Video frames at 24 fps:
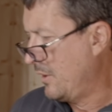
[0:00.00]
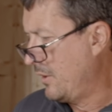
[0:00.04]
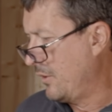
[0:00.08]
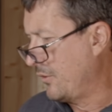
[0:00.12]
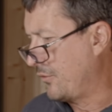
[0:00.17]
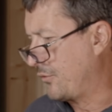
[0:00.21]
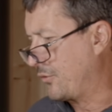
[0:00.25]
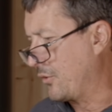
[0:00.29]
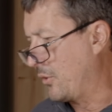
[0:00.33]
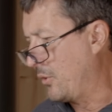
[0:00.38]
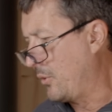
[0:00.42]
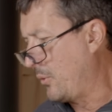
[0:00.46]

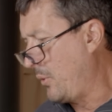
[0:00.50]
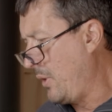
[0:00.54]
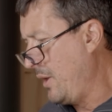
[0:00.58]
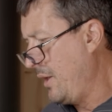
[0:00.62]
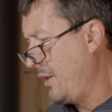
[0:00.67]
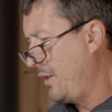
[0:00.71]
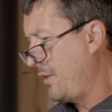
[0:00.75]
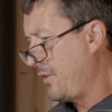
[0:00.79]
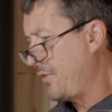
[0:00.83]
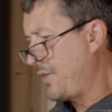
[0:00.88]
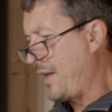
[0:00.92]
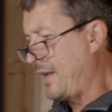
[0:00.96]
So
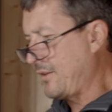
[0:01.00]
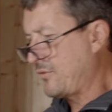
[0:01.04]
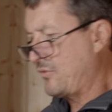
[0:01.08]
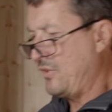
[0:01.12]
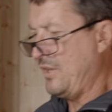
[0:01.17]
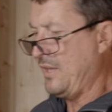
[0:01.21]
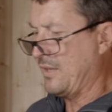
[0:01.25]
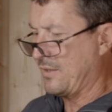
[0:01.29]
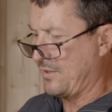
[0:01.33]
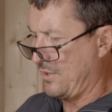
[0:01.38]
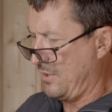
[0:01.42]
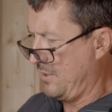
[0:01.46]
that's
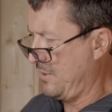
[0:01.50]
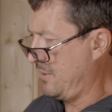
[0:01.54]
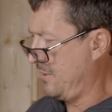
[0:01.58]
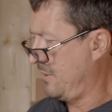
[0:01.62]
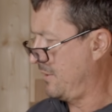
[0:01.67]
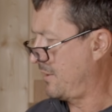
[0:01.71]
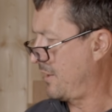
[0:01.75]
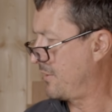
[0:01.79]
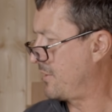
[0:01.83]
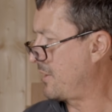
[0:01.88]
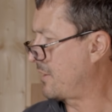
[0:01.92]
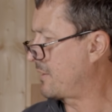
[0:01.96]
it.
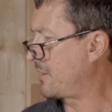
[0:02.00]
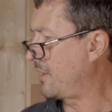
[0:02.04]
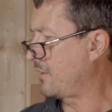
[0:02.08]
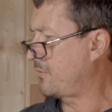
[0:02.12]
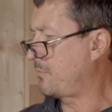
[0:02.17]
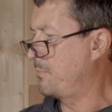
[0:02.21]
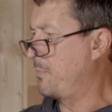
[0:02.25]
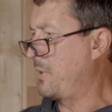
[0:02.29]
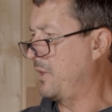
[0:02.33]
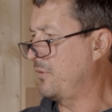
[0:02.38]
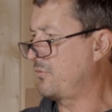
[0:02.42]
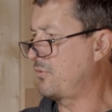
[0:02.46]
I think that's
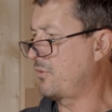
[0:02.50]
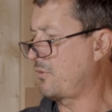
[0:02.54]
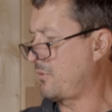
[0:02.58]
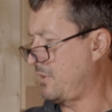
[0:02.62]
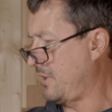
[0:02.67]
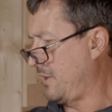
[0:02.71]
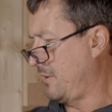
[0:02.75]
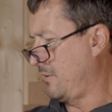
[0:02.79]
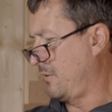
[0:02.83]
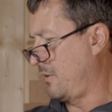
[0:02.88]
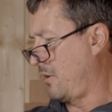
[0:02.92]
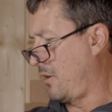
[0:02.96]

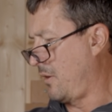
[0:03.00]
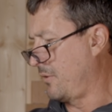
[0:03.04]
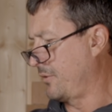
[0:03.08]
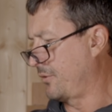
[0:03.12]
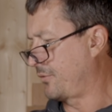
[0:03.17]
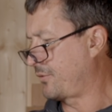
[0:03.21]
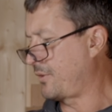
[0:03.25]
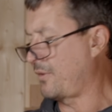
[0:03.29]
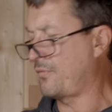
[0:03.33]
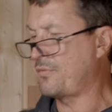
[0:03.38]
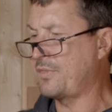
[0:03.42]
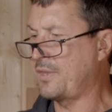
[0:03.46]
basically all the
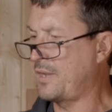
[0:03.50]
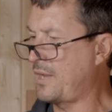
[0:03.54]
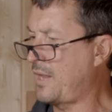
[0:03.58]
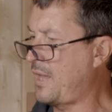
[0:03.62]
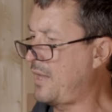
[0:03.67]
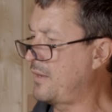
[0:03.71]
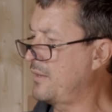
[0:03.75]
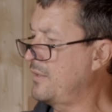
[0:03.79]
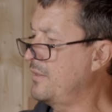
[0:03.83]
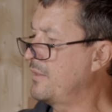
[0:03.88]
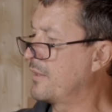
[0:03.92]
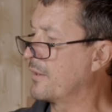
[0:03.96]
stuff that I
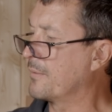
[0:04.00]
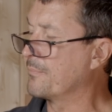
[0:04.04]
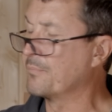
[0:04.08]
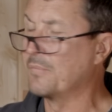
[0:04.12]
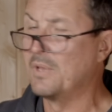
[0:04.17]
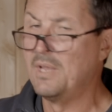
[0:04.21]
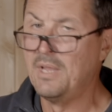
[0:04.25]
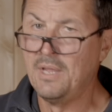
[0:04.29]
had in there.